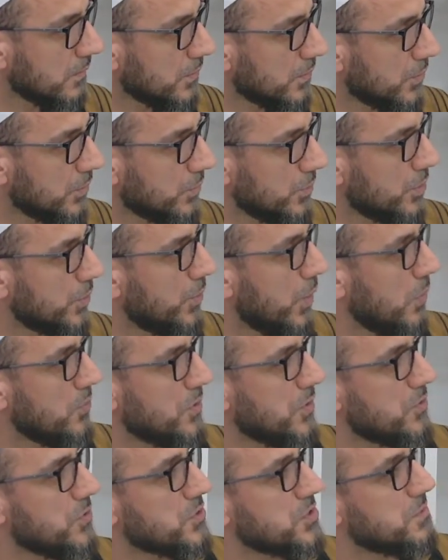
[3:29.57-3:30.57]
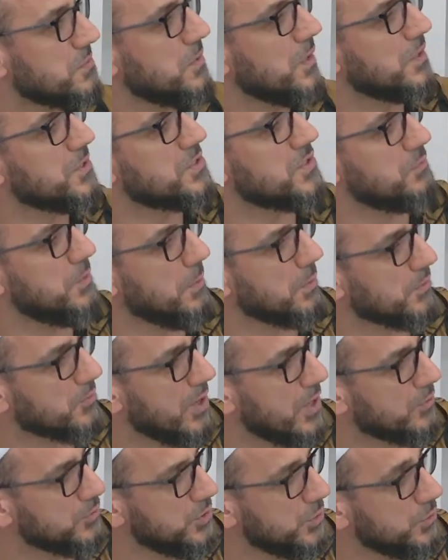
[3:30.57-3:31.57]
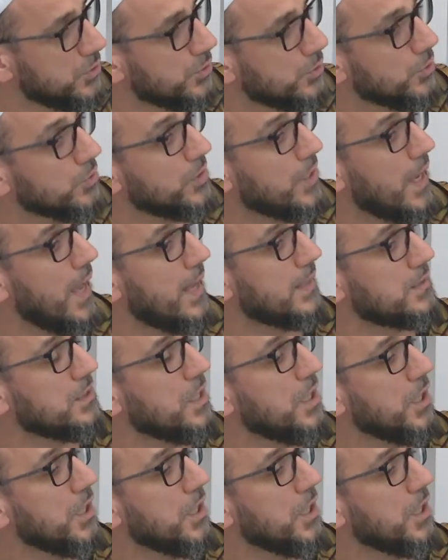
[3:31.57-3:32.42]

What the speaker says: You go there, there's millions of people around you, you look at